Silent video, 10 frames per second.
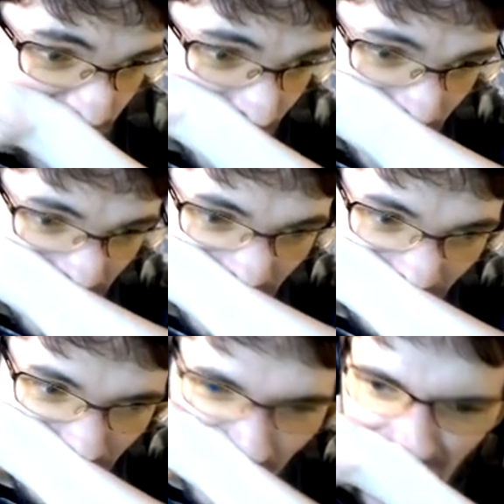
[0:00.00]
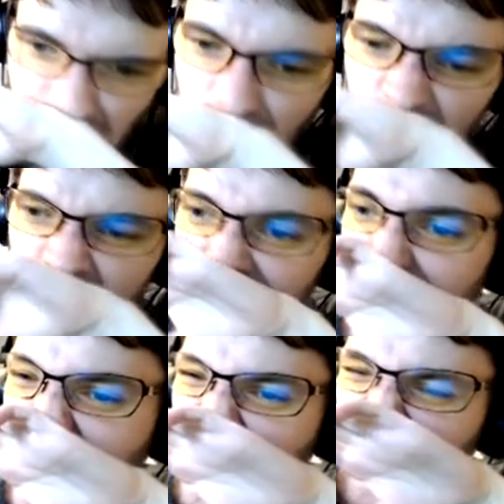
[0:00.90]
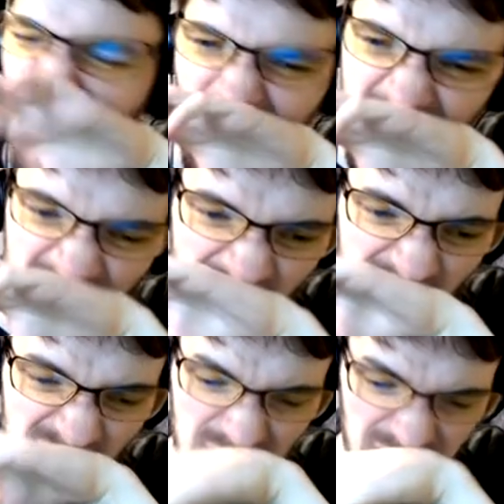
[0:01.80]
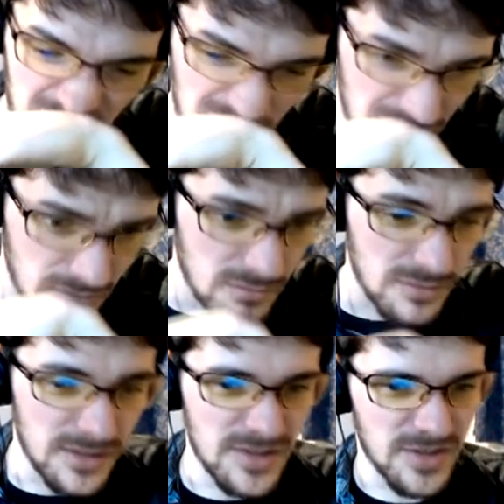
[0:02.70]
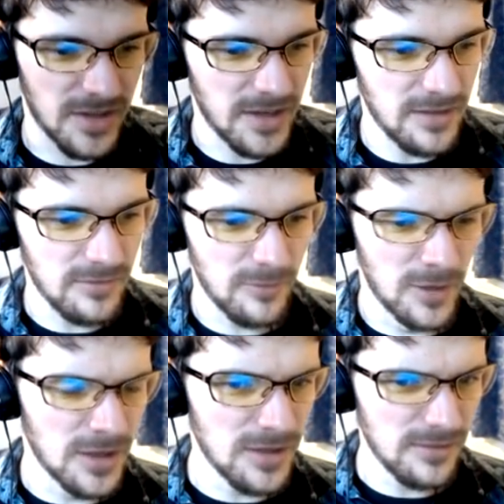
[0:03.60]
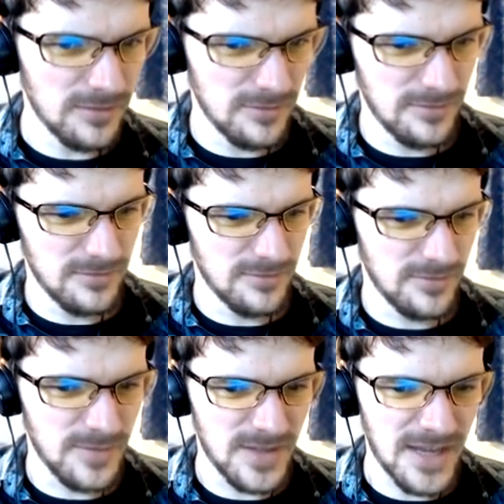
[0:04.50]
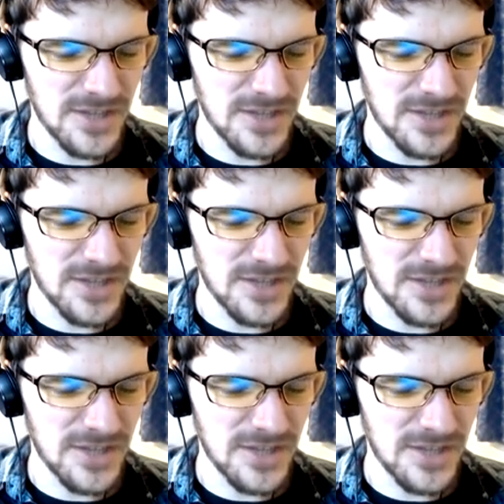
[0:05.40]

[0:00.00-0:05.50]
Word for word: could you, could you come to the city, please? And he's like, what? you mean that